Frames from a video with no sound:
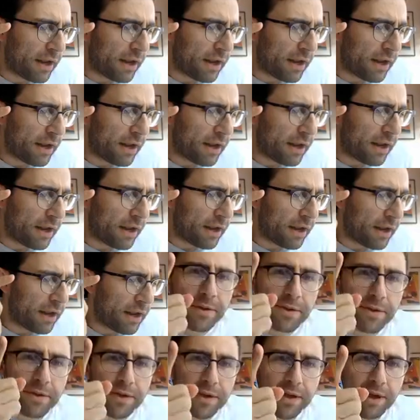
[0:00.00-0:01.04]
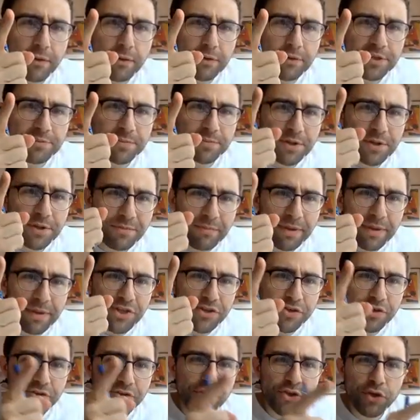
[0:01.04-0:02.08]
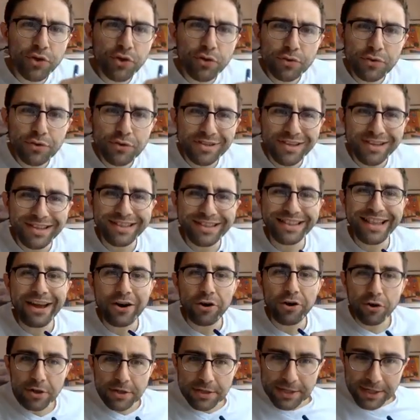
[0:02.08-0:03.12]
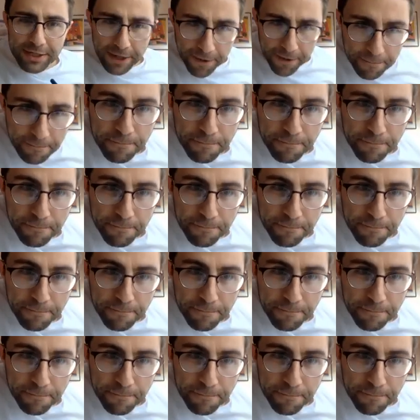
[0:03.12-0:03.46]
Announcement, major news alert.